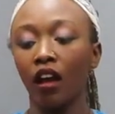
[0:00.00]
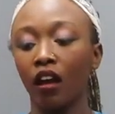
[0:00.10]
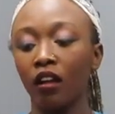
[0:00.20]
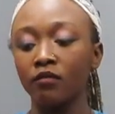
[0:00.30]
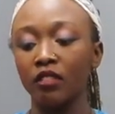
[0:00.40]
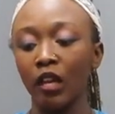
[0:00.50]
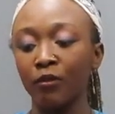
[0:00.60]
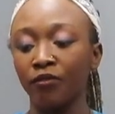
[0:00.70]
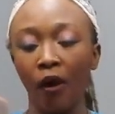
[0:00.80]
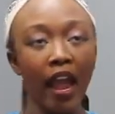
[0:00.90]
Um,
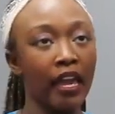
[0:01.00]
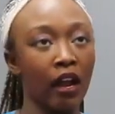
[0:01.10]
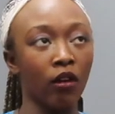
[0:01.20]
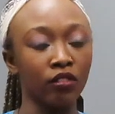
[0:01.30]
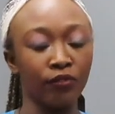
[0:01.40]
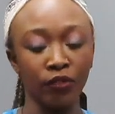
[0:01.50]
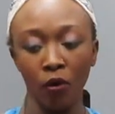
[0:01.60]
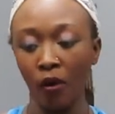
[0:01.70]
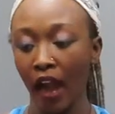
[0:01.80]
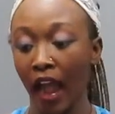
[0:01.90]
so before I head out on the
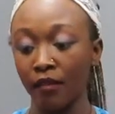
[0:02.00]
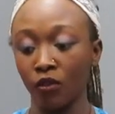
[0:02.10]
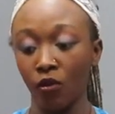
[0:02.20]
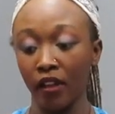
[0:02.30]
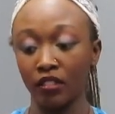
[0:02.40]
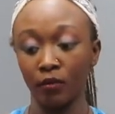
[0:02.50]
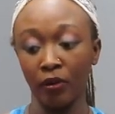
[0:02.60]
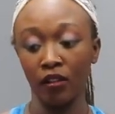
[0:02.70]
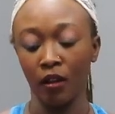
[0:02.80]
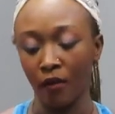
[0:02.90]
floor, I'm going to
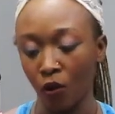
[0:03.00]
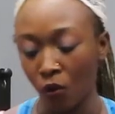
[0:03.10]
put on my